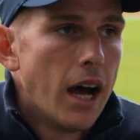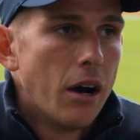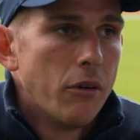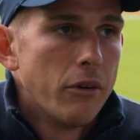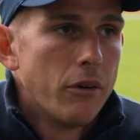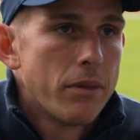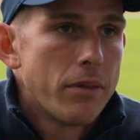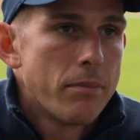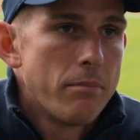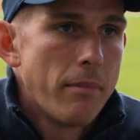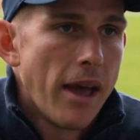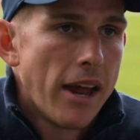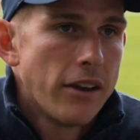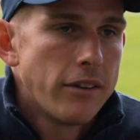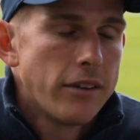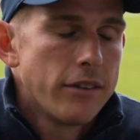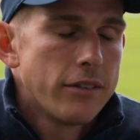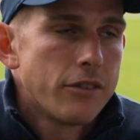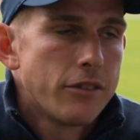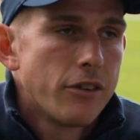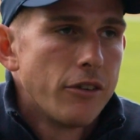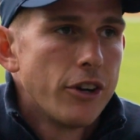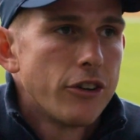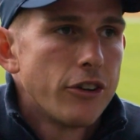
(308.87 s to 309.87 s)
with
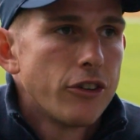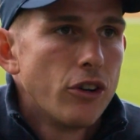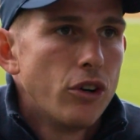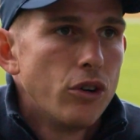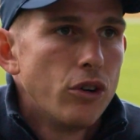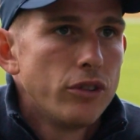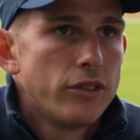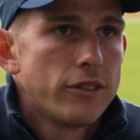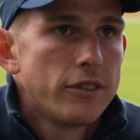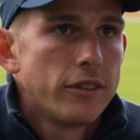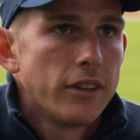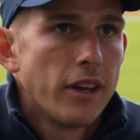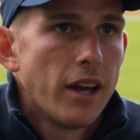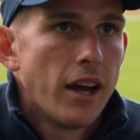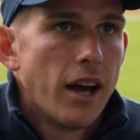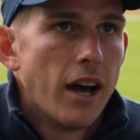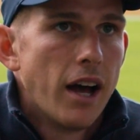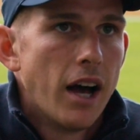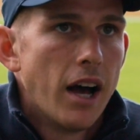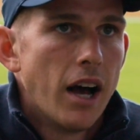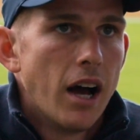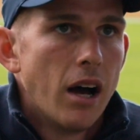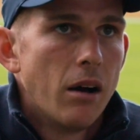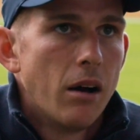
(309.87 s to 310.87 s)
Manchester Originals,
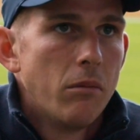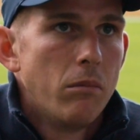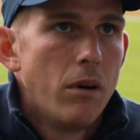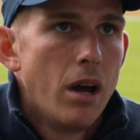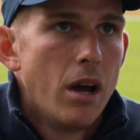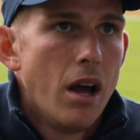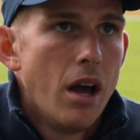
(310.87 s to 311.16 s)
I